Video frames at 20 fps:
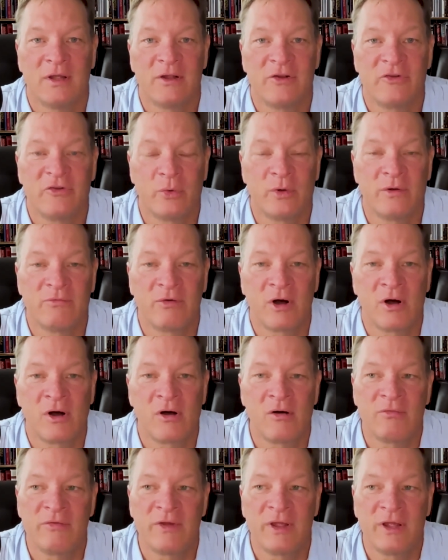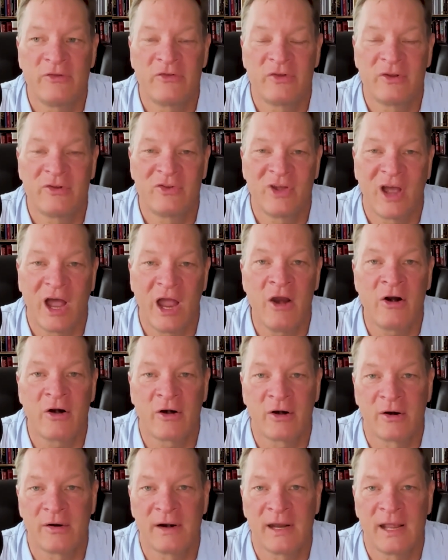to involve his entire
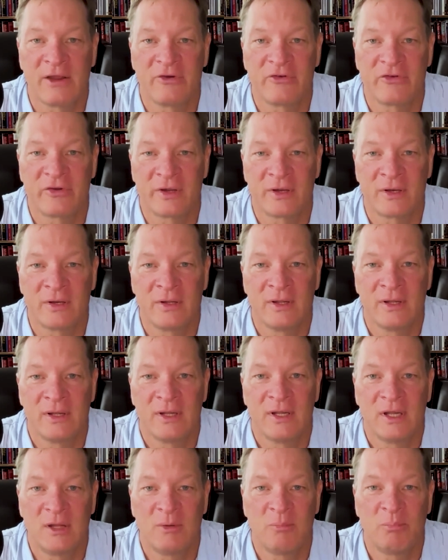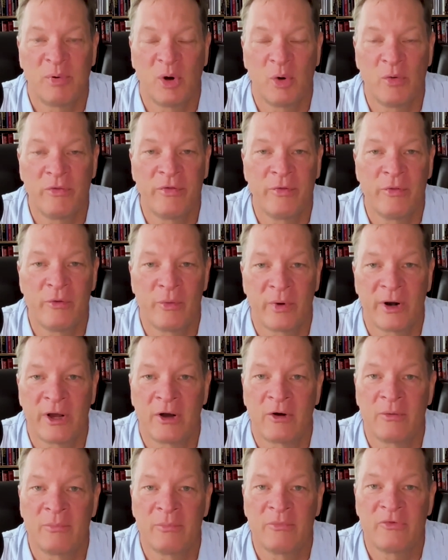creation in both of the
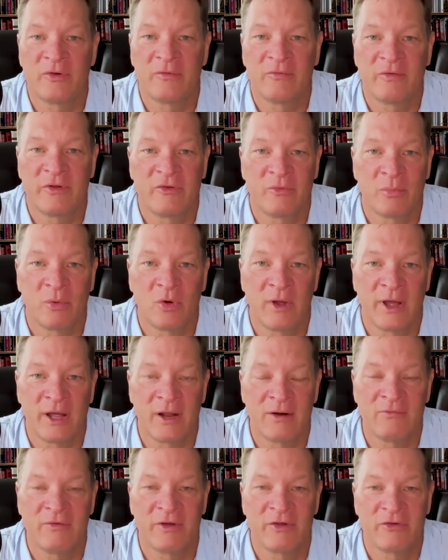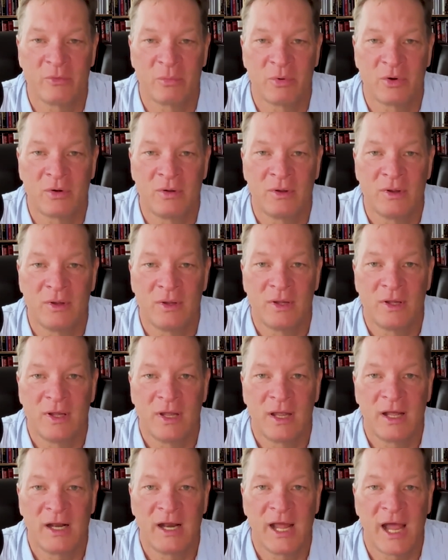realms, invisible and visible,
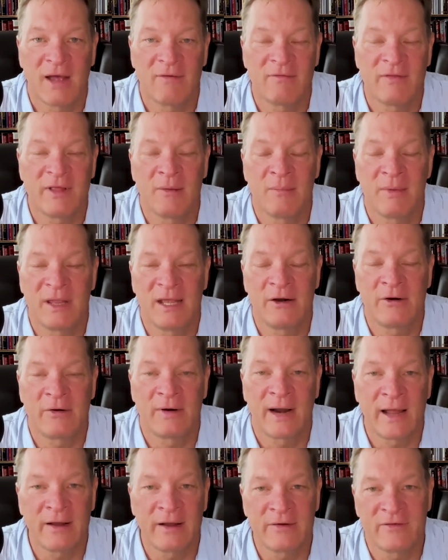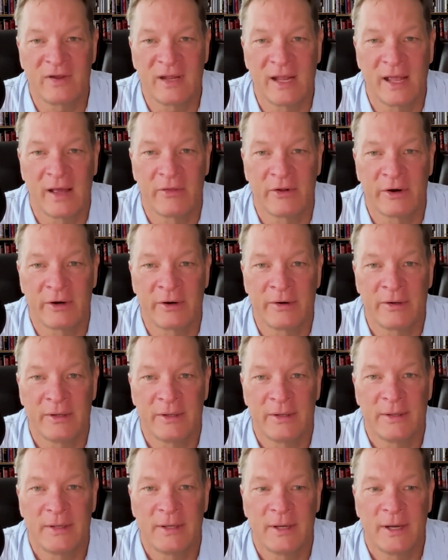and have them interact together.
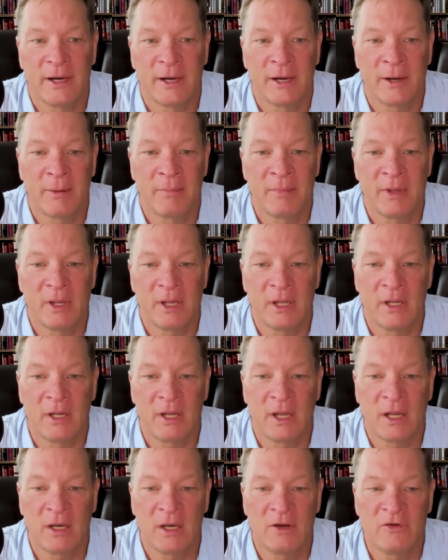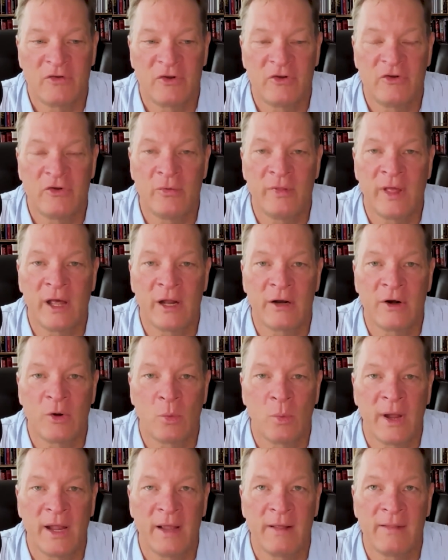And to do that in a
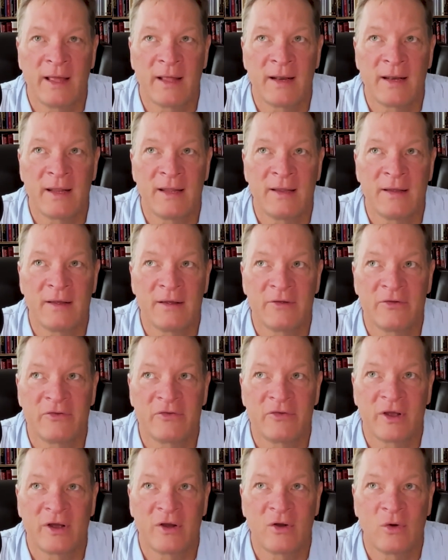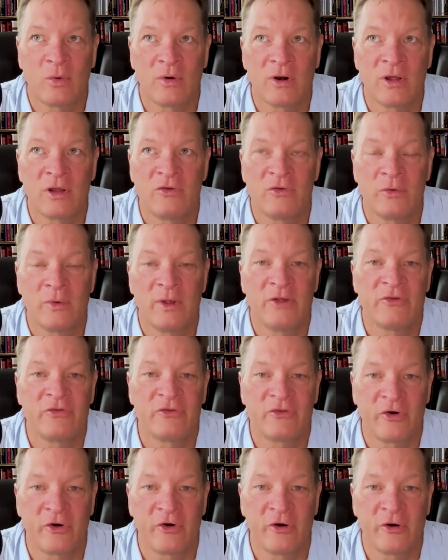way that is according to his
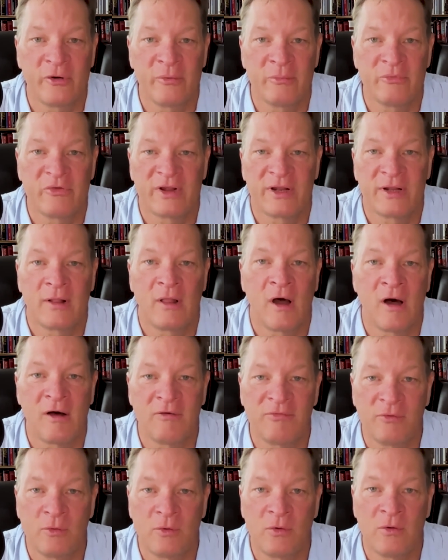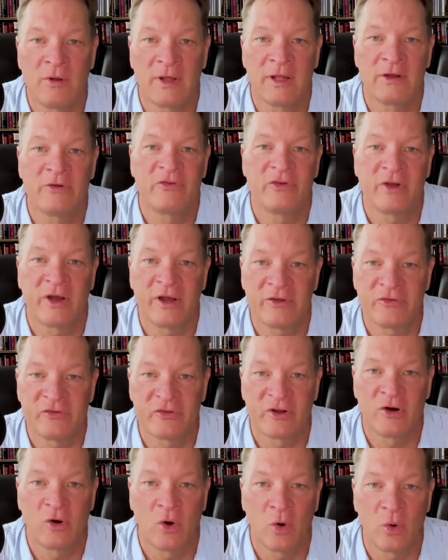terms and lawful and
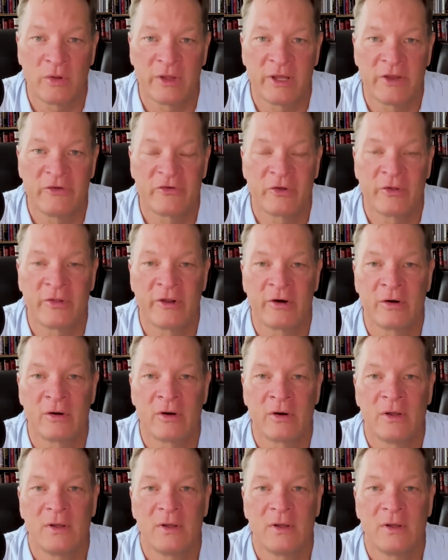just and holy. So there